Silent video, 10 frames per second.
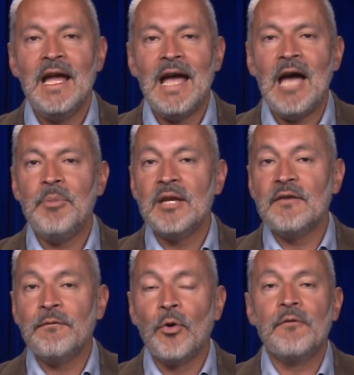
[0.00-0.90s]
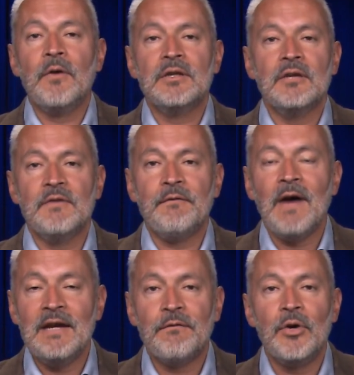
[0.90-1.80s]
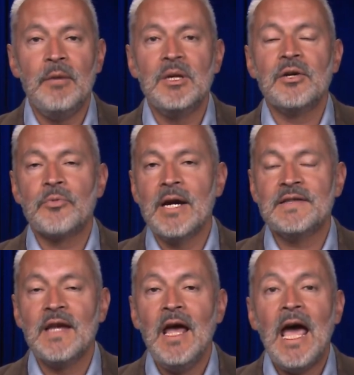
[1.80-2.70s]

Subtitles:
I have been at the forefront of the fight for immigrant rights